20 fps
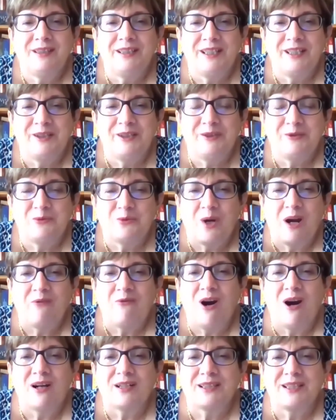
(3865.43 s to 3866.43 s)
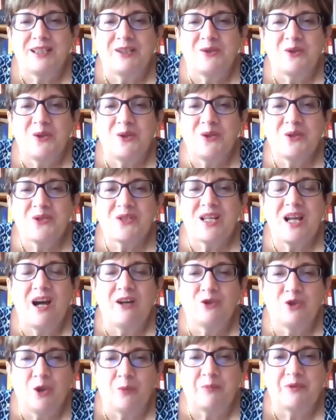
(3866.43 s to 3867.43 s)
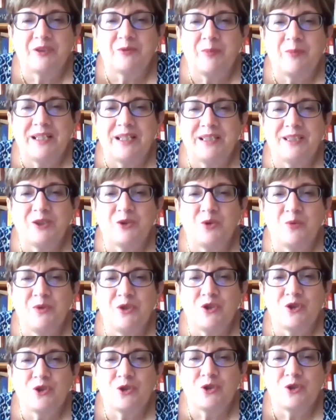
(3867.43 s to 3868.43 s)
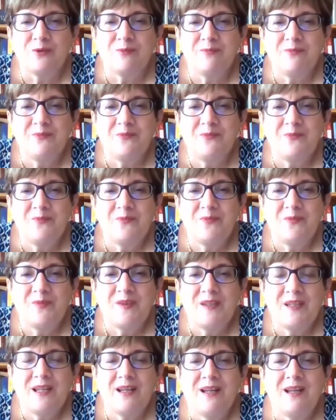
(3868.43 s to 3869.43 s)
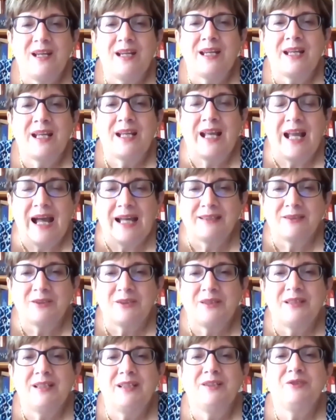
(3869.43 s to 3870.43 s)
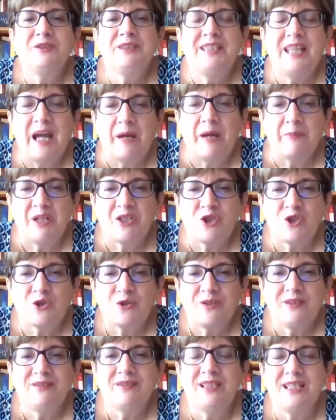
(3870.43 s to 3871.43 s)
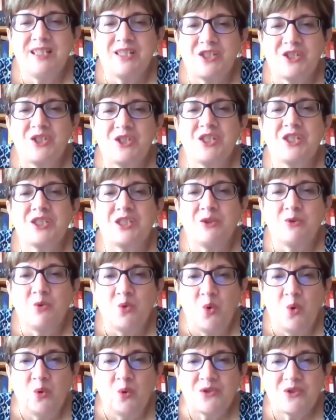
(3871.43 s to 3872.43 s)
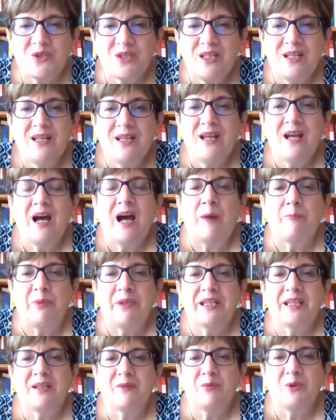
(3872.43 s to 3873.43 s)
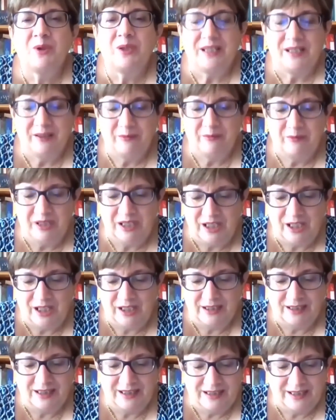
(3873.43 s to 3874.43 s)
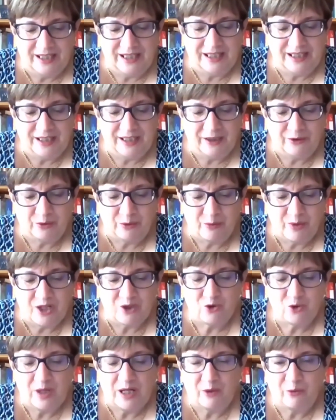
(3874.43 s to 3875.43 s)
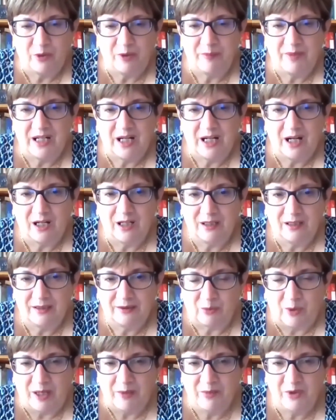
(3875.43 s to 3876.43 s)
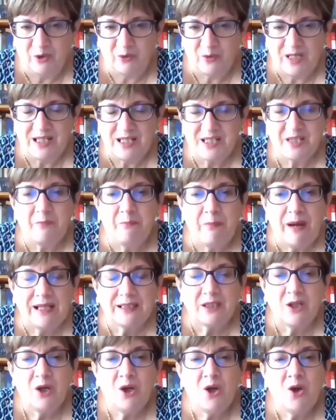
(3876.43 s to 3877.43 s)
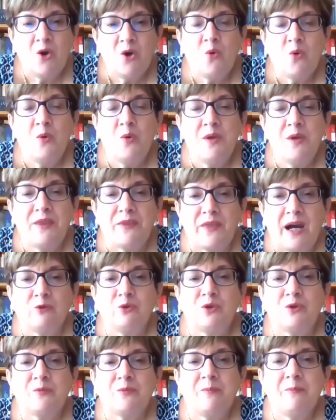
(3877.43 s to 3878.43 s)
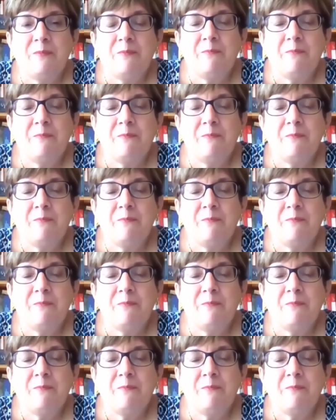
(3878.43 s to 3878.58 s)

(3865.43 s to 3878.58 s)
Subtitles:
the draft articles adopted by the Commission can't damage the existing rules applicable in the international criminal tribunals, but without